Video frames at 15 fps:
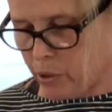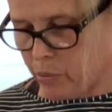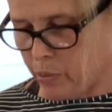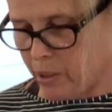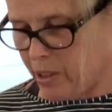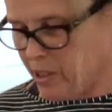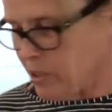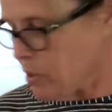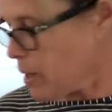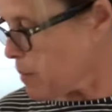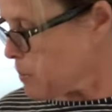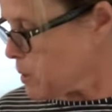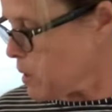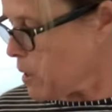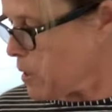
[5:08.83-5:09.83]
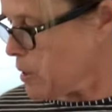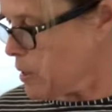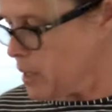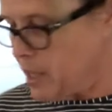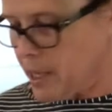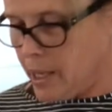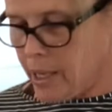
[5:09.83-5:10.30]
where the straps are.
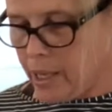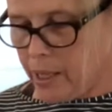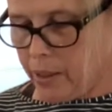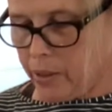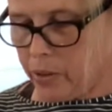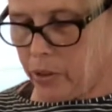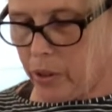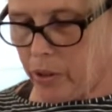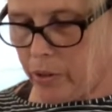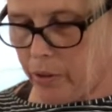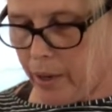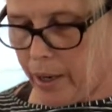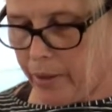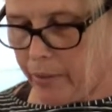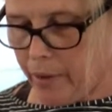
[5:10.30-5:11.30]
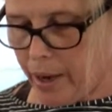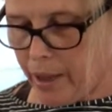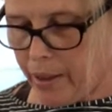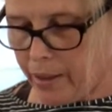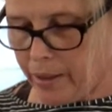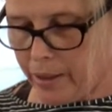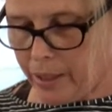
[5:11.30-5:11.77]
So I'd
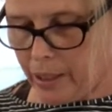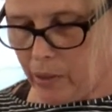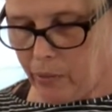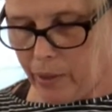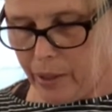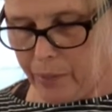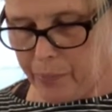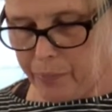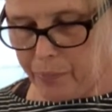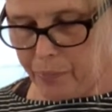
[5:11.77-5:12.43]
rather leave it,